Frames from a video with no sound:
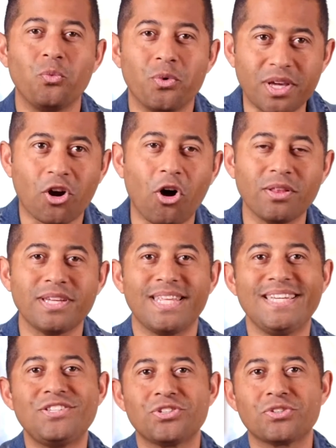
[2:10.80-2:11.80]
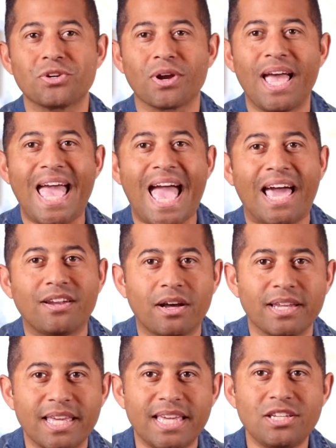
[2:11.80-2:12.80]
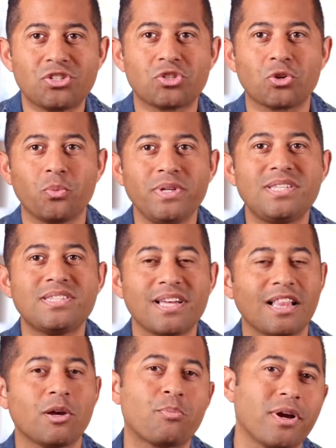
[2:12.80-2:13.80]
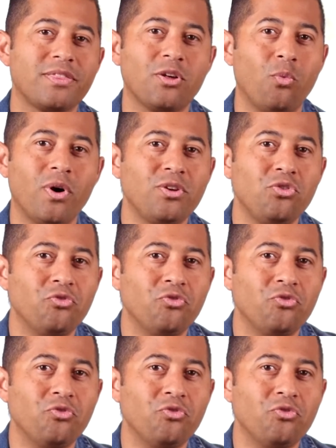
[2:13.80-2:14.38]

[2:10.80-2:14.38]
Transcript: we call it Easter. And on Easter, we celebrate the one who